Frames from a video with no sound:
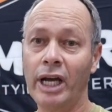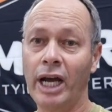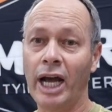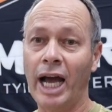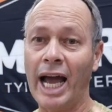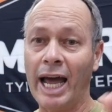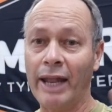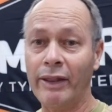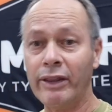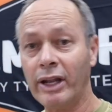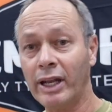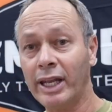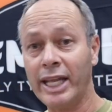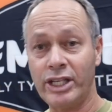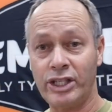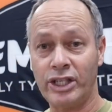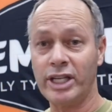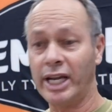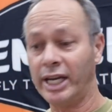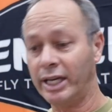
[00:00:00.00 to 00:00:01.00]
And they're
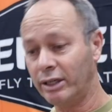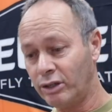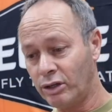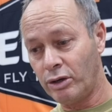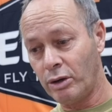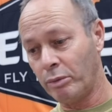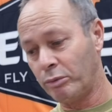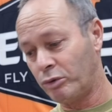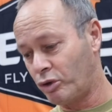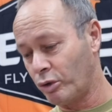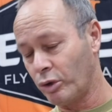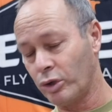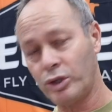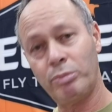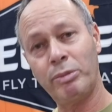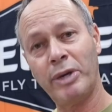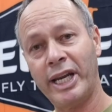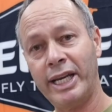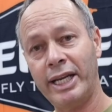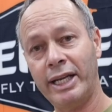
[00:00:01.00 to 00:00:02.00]
listening. Trust
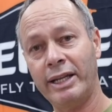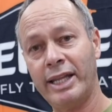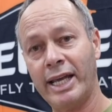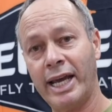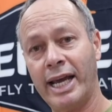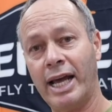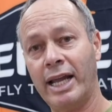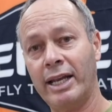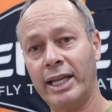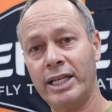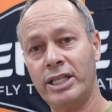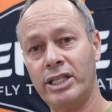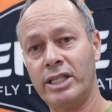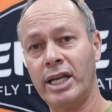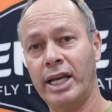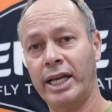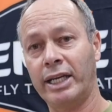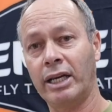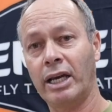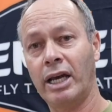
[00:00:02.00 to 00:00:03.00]
me, they are
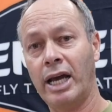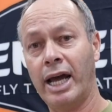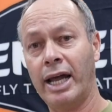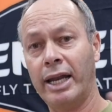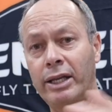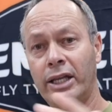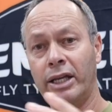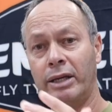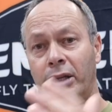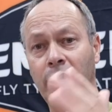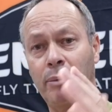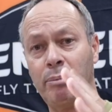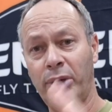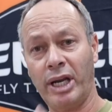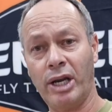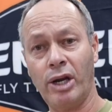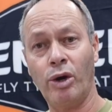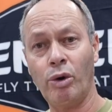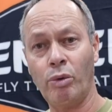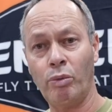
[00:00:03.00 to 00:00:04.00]
listening, and they pick
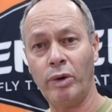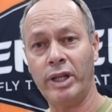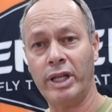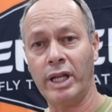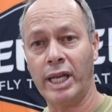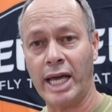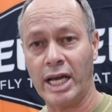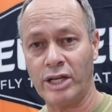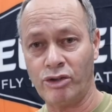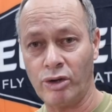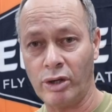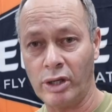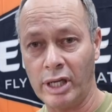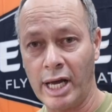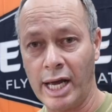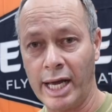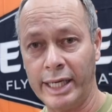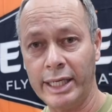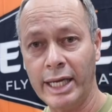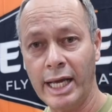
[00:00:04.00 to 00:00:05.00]
it up with the lateral
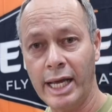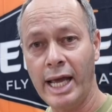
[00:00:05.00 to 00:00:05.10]
line.